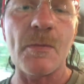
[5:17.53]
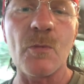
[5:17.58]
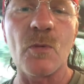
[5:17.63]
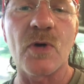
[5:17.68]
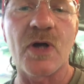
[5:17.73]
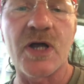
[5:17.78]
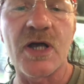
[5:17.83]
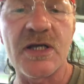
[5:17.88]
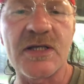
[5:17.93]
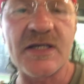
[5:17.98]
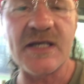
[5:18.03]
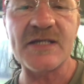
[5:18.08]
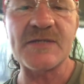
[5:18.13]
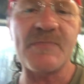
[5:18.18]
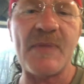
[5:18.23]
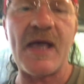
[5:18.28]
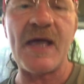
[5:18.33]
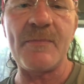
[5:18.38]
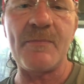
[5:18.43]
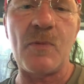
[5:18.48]
going to cut these
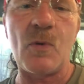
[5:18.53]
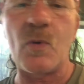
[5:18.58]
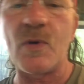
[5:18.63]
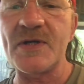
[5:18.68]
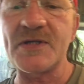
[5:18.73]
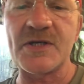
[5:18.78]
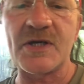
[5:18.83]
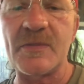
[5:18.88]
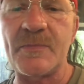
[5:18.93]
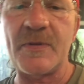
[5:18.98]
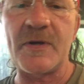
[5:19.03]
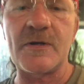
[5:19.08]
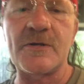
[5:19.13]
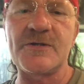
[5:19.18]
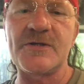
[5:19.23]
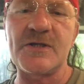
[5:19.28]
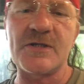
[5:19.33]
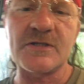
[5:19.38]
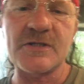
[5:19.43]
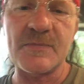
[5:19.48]
bad boys up here in
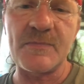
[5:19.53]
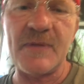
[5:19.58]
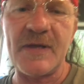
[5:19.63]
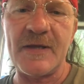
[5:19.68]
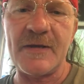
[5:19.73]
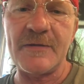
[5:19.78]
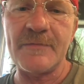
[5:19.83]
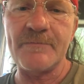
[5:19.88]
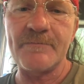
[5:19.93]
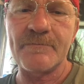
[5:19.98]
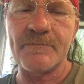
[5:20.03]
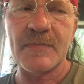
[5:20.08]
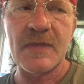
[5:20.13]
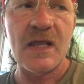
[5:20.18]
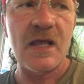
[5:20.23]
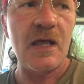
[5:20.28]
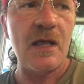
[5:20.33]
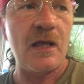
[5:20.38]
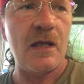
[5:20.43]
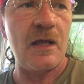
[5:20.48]
just a bit.
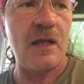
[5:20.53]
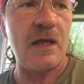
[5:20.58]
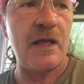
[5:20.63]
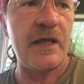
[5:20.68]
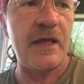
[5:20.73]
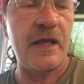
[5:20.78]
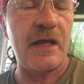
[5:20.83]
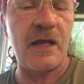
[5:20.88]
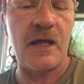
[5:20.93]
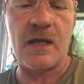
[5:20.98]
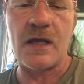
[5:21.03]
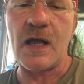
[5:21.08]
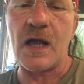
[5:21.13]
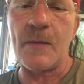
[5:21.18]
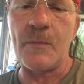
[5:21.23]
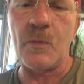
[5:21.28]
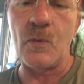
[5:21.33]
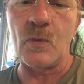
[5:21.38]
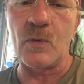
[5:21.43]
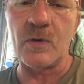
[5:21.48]
And
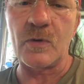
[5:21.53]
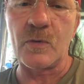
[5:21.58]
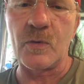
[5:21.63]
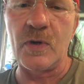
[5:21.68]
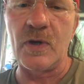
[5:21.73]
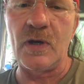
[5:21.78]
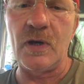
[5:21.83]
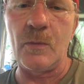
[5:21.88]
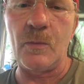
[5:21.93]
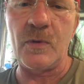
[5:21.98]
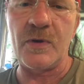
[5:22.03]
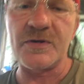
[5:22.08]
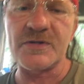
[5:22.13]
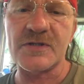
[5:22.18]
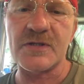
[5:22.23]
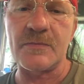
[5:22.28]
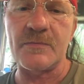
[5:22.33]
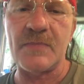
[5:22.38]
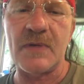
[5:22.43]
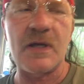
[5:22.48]
I'm going to grill them with
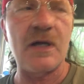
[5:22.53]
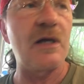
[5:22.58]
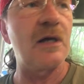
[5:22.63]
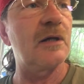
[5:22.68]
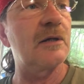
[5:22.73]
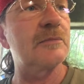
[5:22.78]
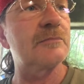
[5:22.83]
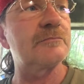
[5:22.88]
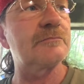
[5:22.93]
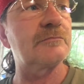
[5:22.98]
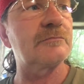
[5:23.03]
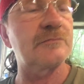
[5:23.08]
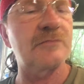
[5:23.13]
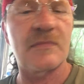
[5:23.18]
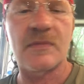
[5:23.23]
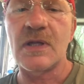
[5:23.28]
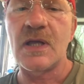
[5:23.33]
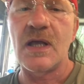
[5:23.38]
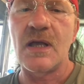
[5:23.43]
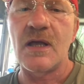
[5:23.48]
some
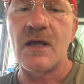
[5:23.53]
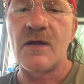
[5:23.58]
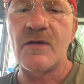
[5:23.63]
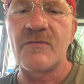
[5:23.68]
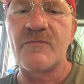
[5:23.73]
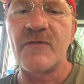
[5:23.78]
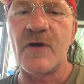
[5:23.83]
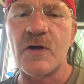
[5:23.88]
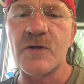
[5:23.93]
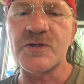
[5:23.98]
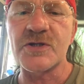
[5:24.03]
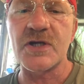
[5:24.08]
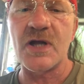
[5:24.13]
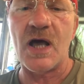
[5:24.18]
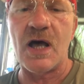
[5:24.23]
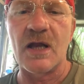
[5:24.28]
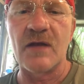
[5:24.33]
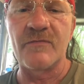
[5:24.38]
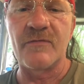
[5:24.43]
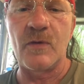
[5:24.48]
virgin
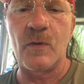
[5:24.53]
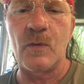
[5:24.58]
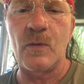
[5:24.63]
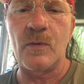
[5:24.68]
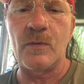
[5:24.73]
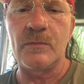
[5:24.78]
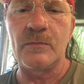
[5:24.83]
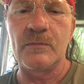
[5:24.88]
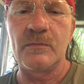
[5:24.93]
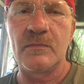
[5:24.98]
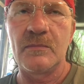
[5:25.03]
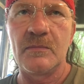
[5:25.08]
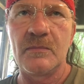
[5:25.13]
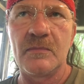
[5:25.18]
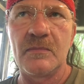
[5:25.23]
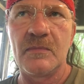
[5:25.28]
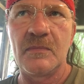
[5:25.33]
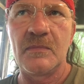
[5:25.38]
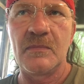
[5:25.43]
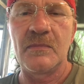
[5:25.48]
olive oil.
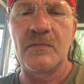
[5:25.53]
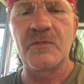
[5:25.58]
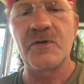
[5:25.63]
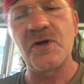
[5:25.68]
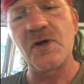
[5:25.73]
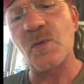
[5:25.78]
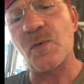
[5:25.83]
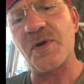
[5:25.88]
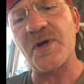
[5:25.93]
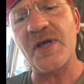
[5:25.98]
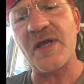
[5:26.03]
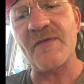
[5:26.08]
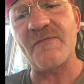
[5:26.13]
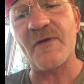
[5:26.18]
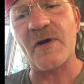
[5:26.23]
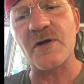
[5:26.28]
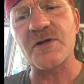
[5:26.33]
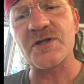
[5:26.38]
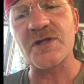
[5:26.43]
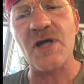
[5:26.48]
You know where you get
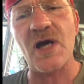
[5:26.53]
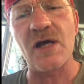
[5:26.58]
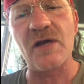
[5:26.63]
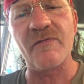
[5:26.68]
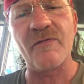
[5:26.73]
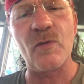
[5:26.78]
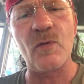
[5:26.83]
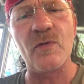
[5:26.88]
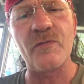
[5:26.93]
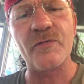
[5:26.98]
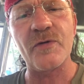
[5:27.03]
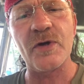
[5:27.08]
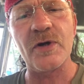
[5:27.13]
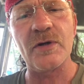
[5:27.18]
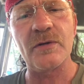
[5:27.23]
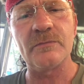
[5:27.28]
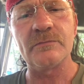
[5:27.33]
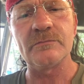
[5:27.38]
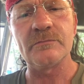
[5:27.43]
virgin olive oil from?